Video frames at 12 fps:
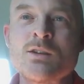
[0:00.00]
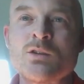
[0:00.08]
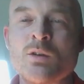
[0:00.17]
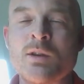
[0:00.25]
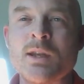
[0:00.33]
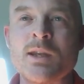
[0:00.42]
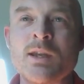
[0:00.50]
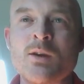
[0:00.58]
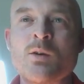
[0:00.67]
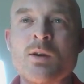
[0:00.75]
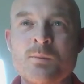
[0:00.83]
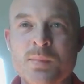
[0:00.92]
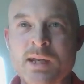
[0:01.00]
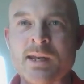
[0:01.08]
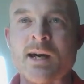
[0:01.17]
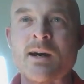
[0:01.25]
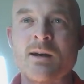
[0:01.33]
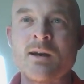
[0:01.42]
so that you can be
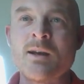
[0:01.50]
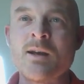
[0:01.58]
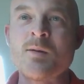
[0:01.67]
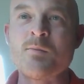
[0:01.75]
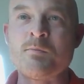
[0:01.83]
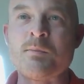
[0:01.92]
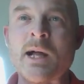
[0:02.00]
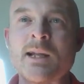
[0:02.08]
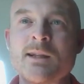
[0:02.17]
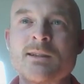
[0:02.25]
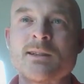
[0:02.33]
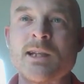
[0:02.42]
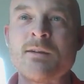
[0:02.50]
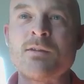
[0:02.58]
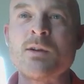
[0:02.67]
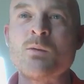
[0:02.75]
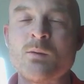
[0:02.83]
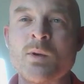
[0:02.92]
that balanced
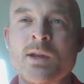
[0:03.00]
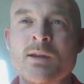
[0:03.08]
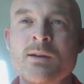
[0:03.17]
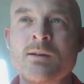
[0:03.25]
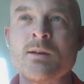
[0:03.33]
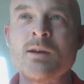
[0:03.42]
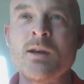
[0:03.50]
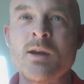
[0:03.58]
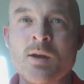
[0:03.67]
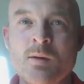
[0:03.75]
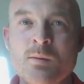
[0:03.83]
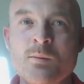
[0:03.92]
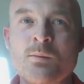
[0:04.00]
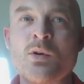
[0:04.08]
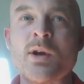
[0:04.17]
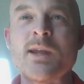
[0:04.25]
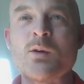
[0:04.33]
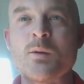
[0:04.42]
level, and we can
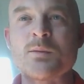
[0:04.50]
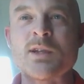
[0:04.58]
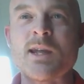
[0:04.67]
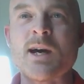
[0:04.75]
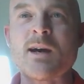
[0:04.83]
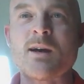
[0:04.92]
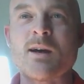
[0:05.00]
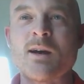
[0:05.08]
bring you up to that.